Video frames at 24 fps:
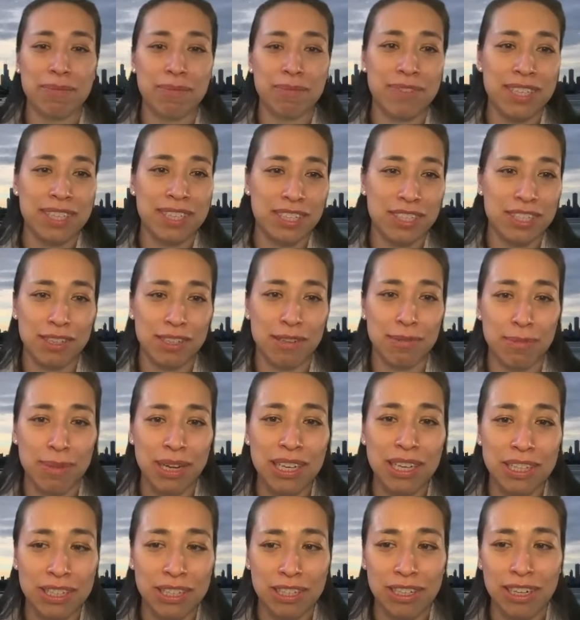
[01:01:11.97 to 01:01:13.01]
physician
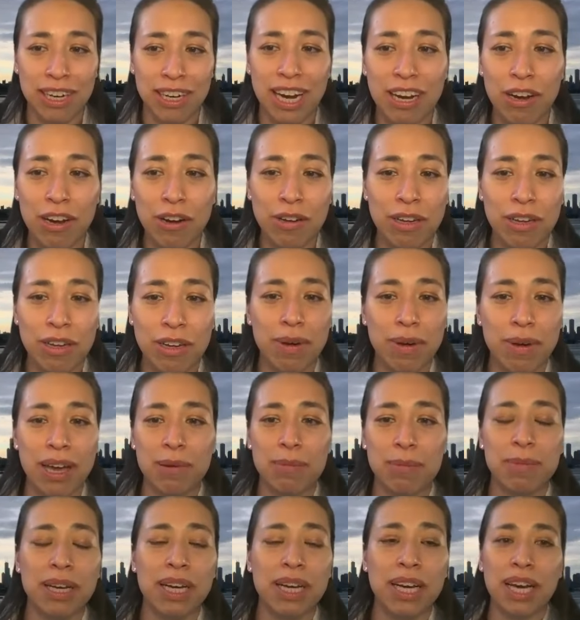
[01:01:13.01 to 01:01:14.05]
mentor at
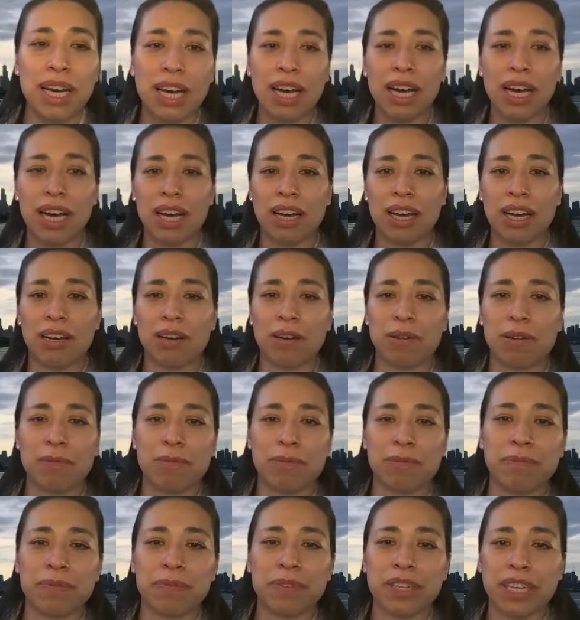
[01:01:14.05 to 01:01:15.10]
oum
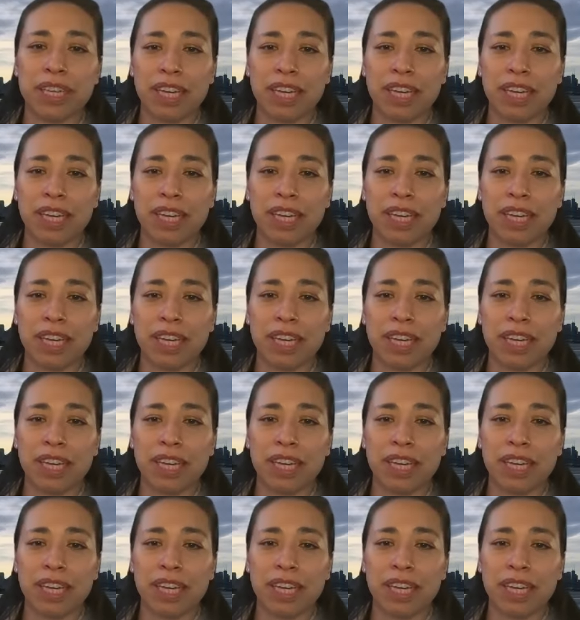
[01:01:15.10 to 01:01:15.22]
um,